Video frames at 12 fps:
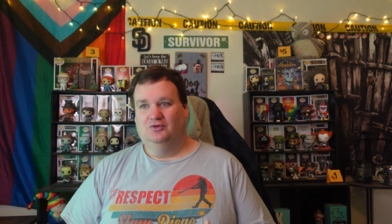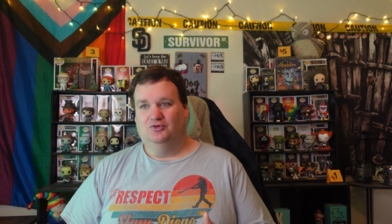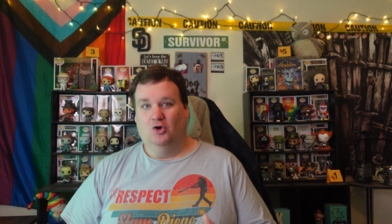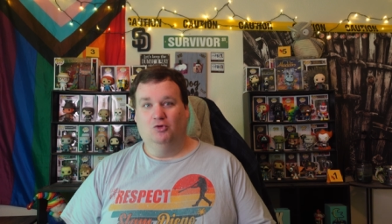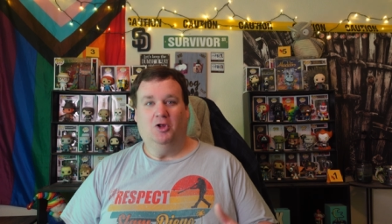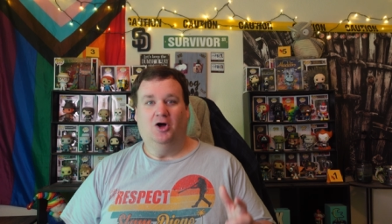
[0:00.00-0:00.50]

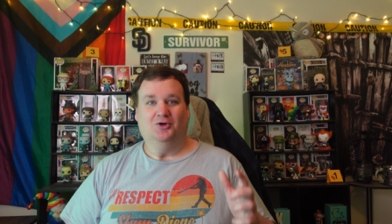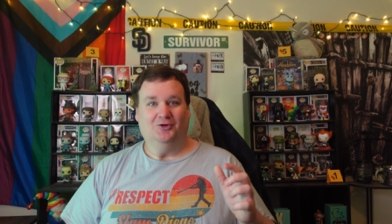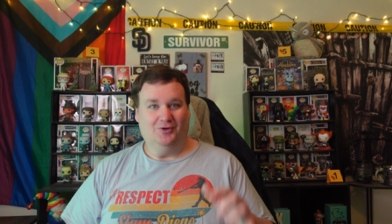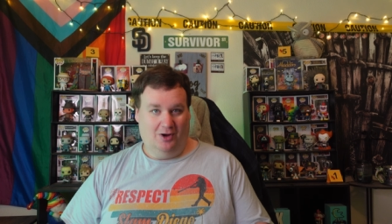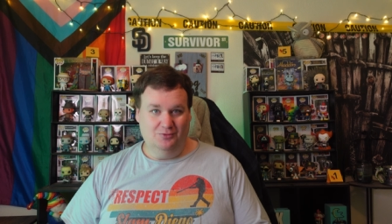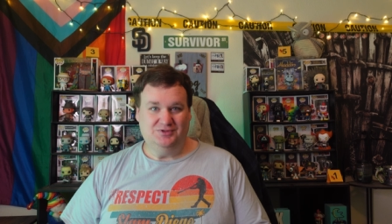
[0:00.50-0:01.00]
no
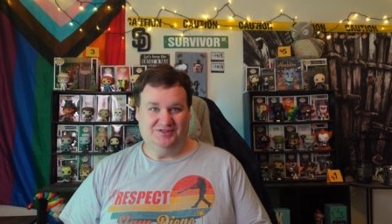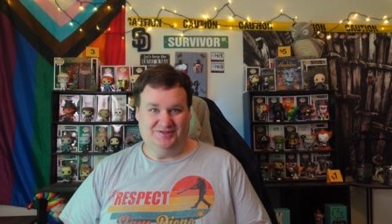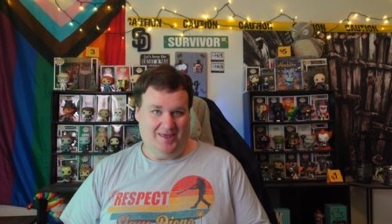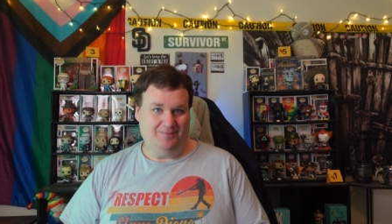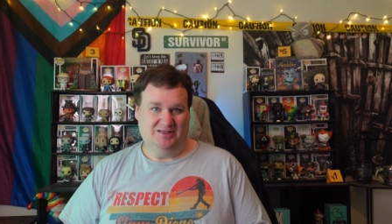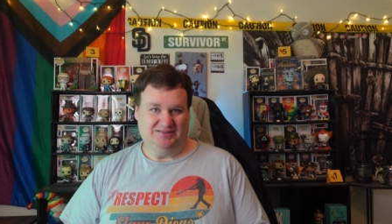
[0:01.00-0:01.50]
longer owned
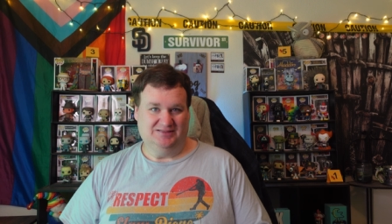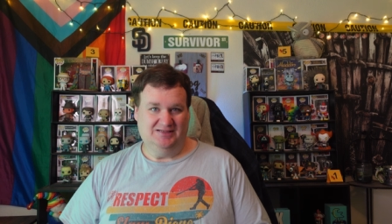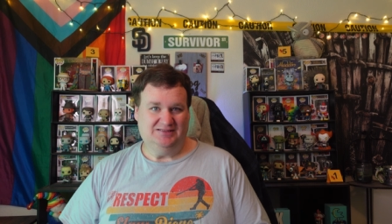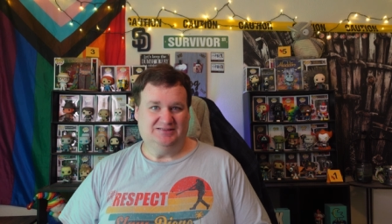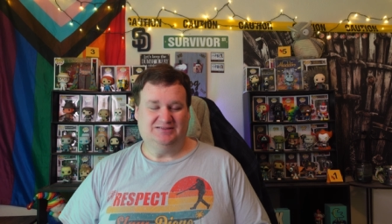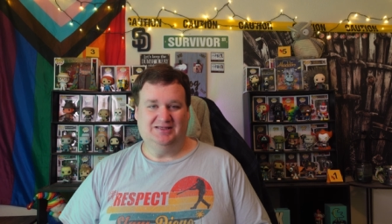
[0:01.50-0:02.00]
that
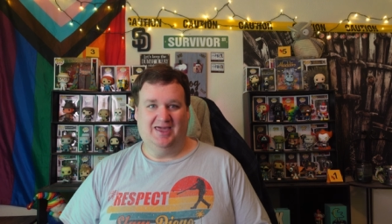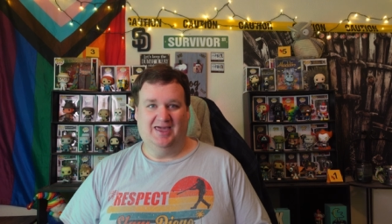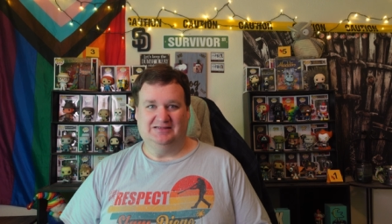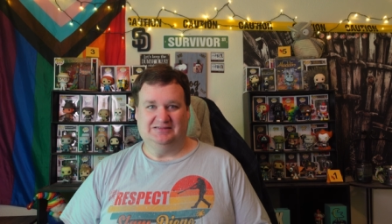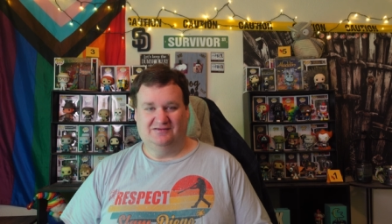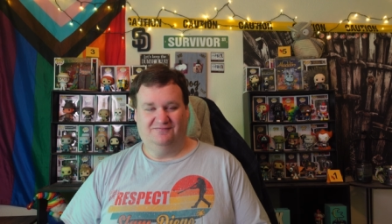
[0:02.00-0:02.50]
business
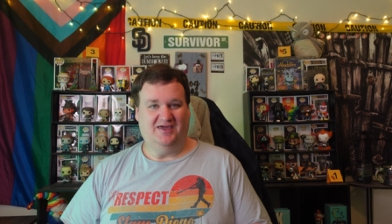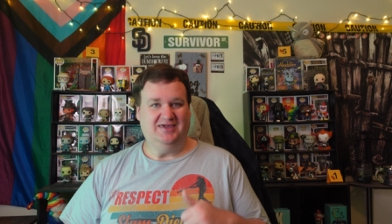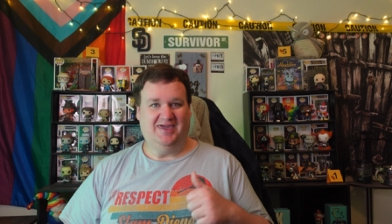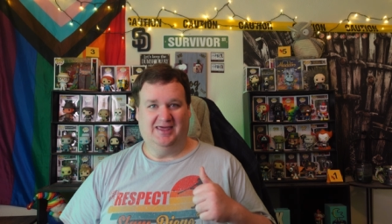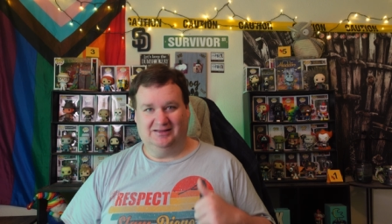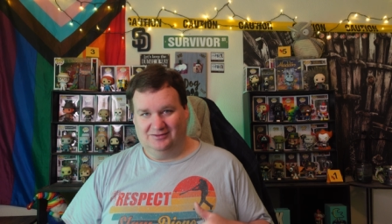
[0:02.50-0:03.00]
and they
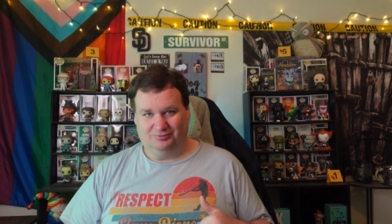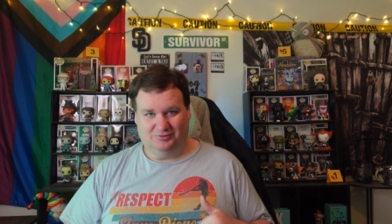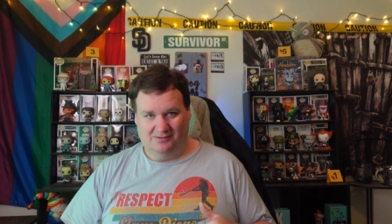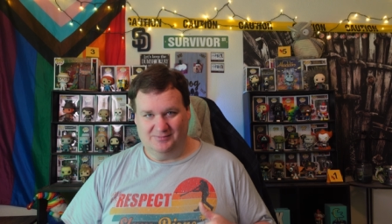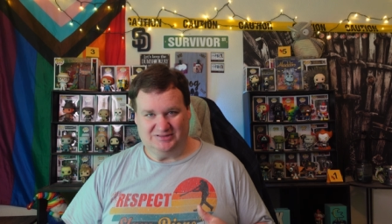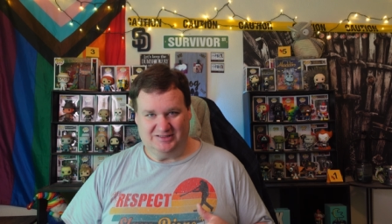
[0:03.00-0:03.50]
vacated the
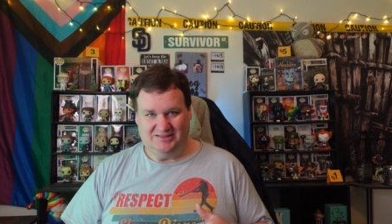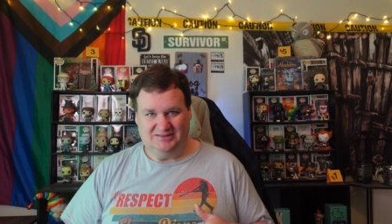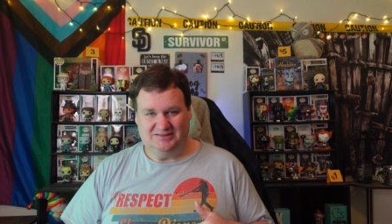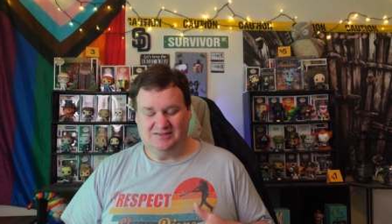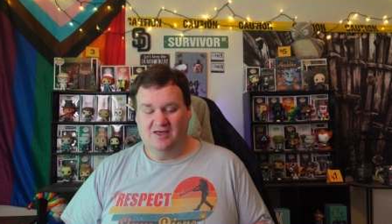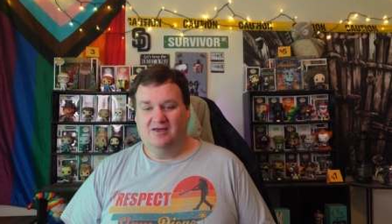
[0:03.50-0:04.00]

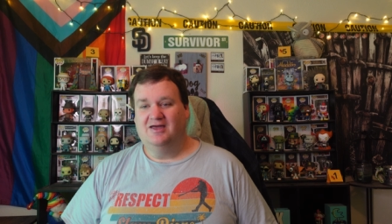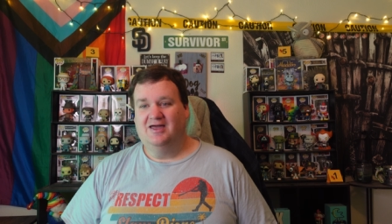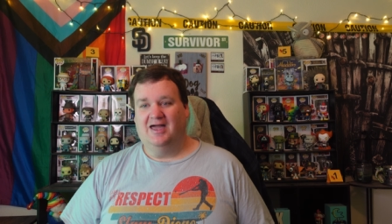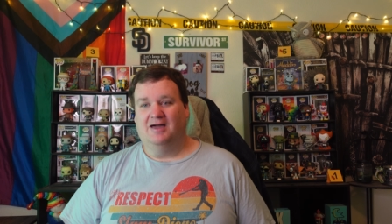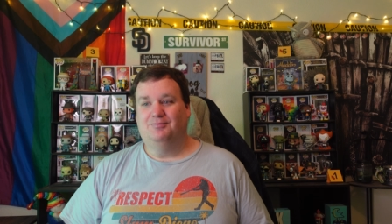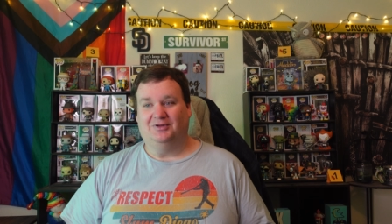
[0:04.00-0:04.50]
premises
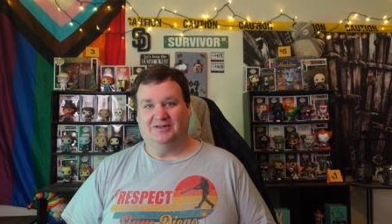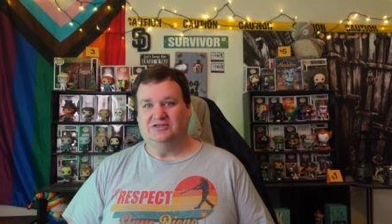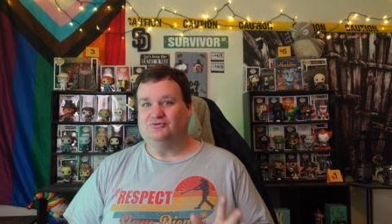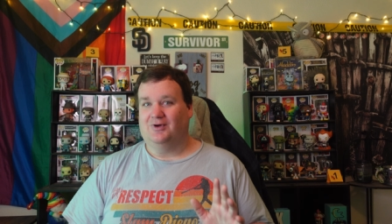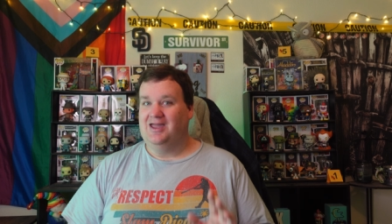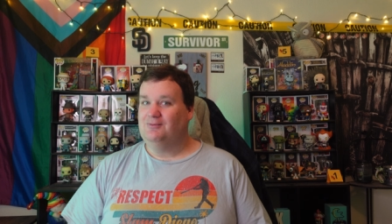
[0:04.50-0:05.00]
and
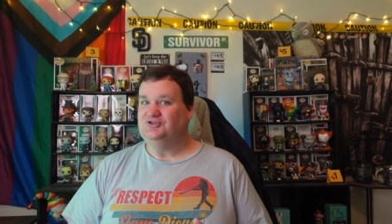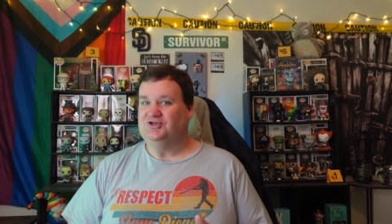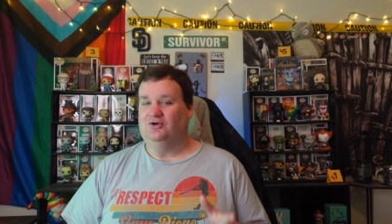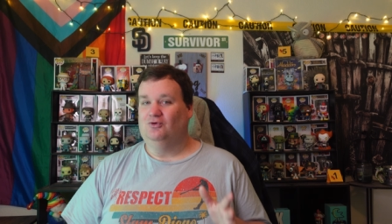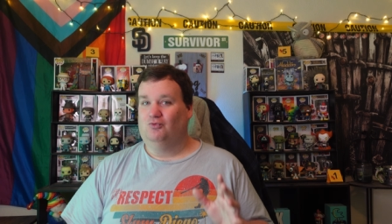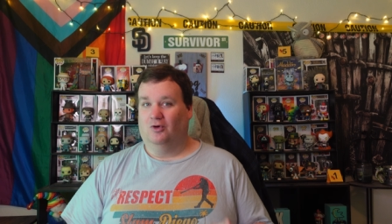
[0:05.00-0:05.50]
police were able to
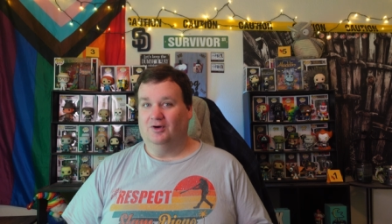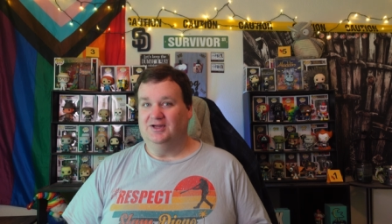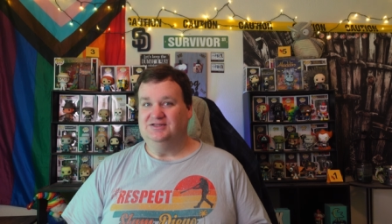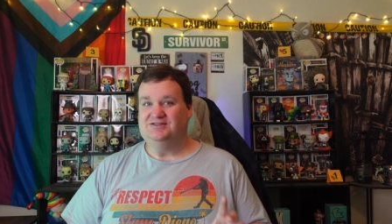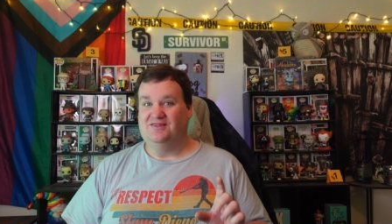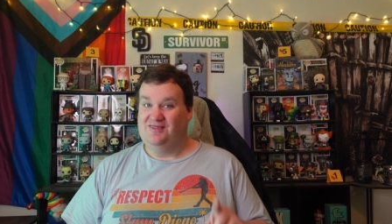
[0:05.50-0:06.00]
get a
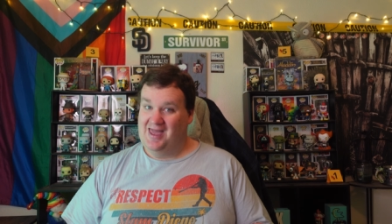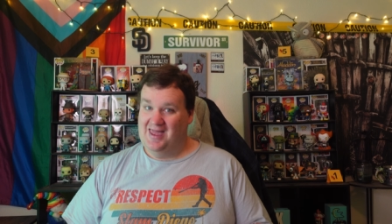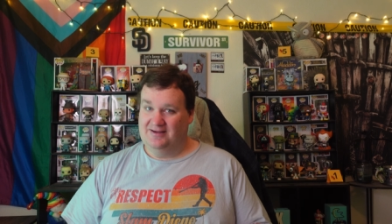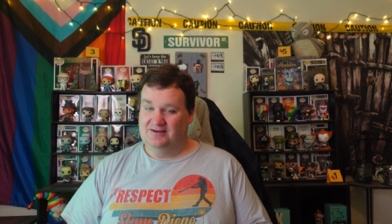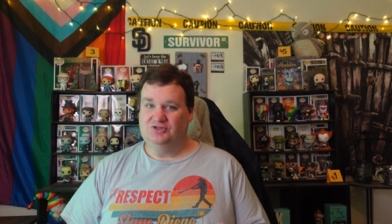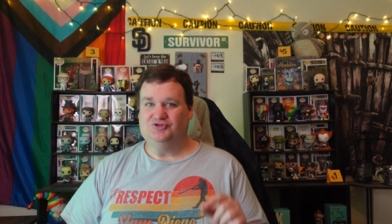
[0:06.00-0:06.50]
warrant
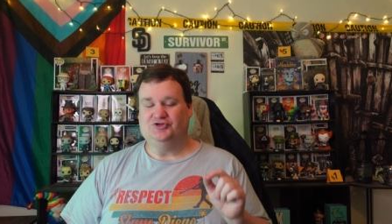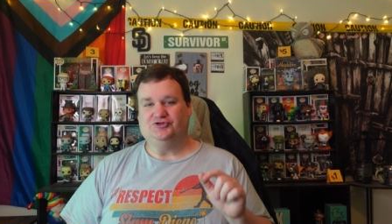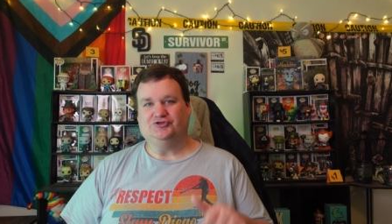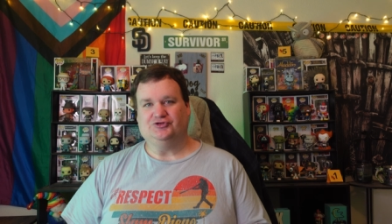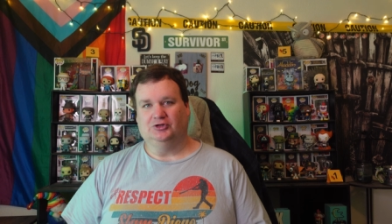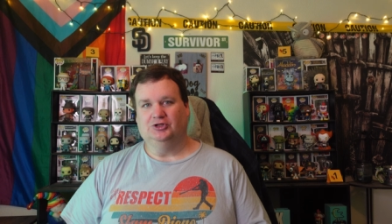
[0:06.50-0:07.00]
then to
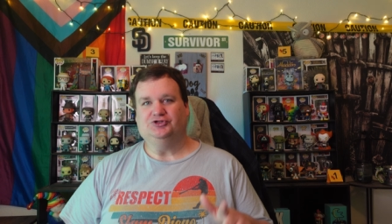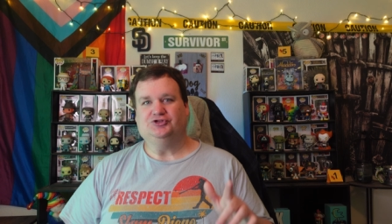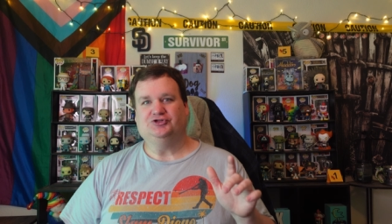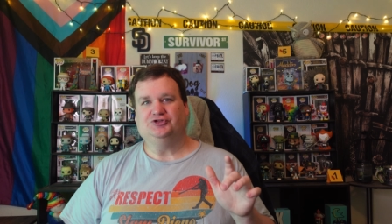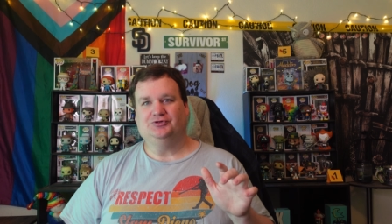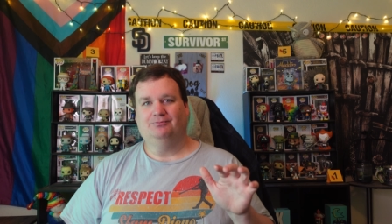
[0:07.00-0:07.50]

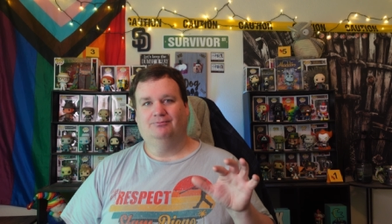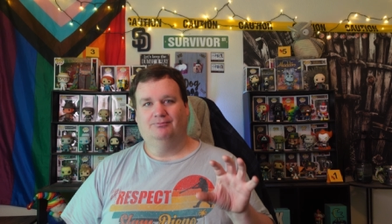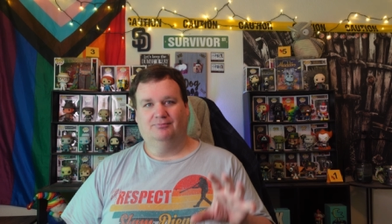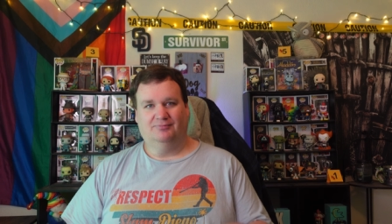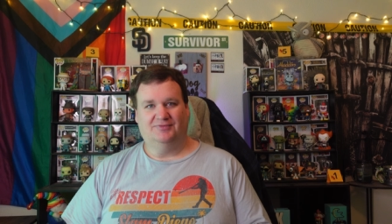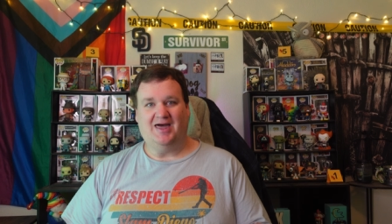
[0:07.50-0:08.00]
search
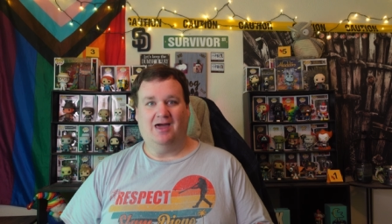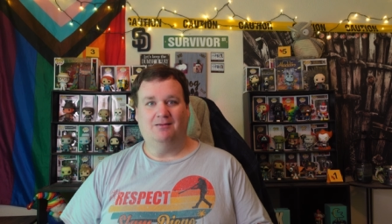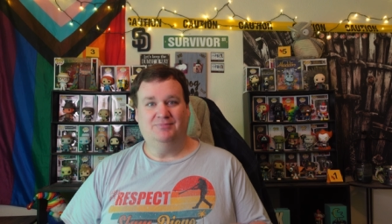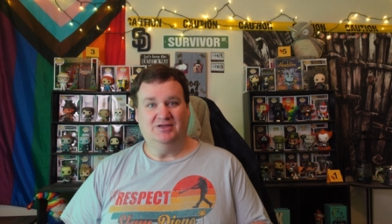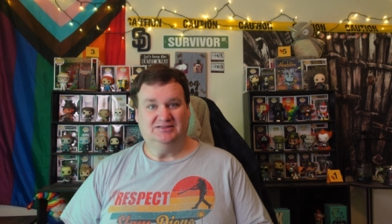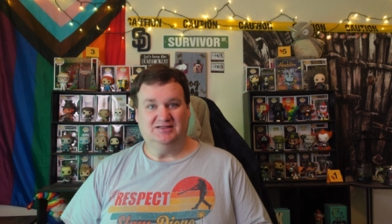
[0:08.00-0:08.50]

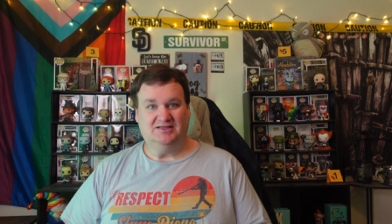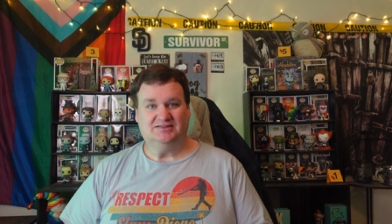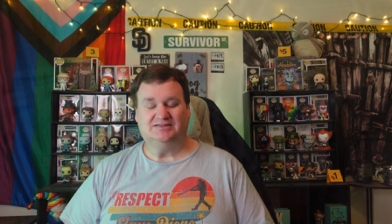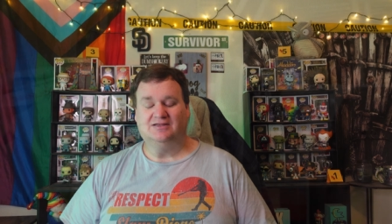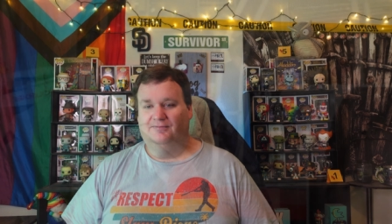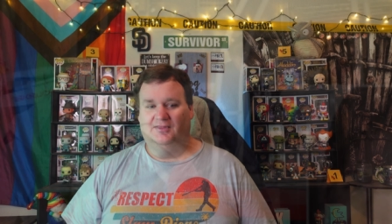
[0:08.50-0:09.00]
that
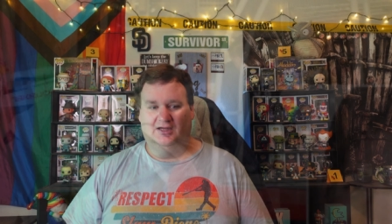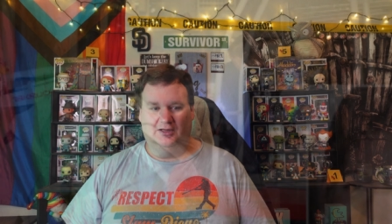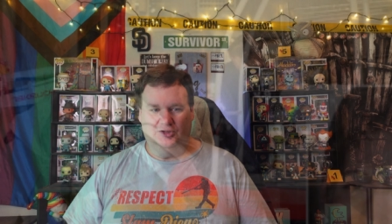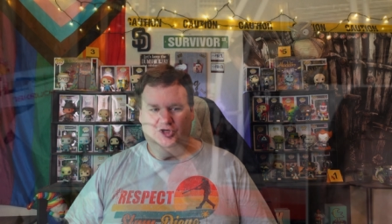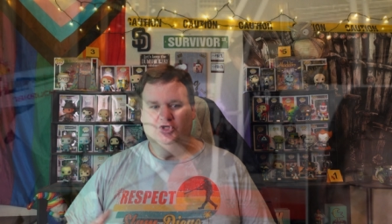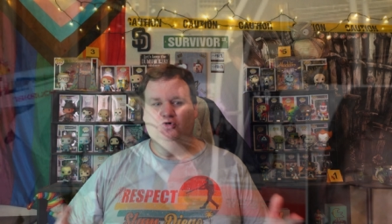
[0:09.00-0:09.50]
business.
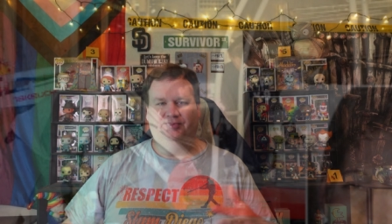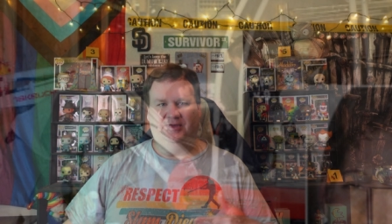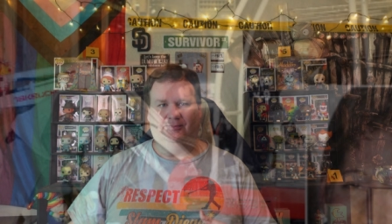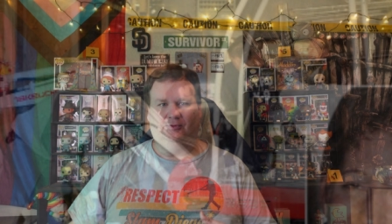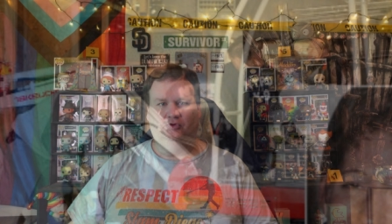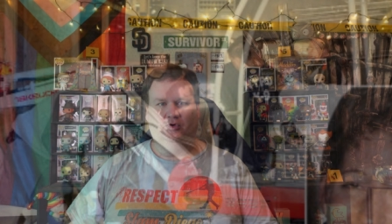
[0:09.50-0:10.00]
The new
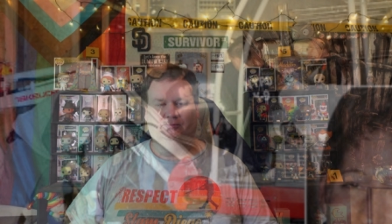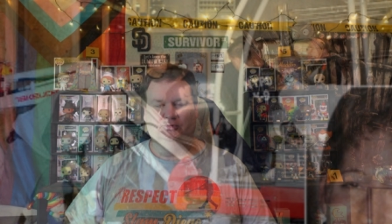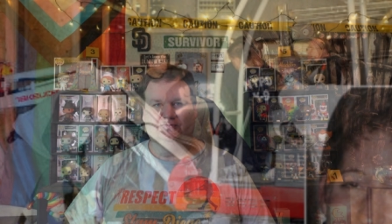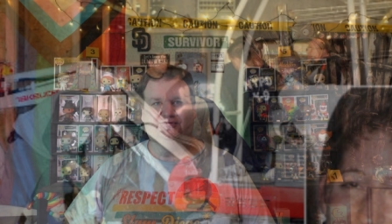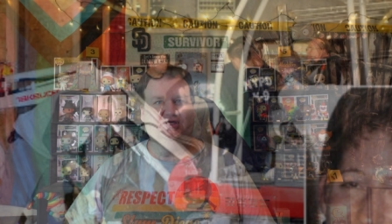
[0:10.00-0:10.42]
people who had moved